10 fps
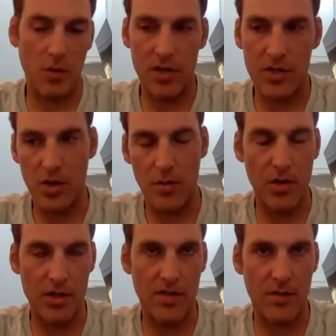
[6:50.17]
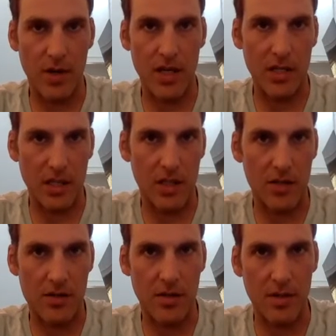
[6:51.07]
a tumor is threatening to
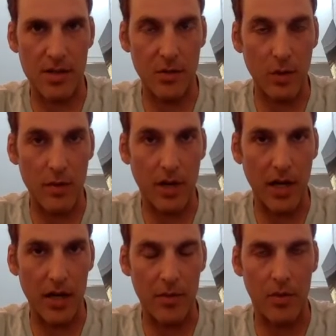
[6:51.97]
close somebody's windpipe